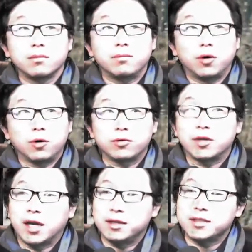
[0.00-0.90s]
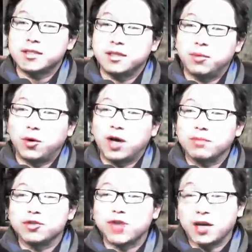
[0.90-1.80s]
Boro, this is the Boro
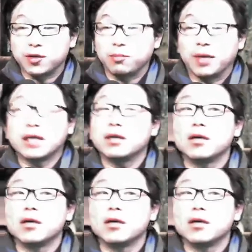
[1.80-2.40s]
I'm trying to make.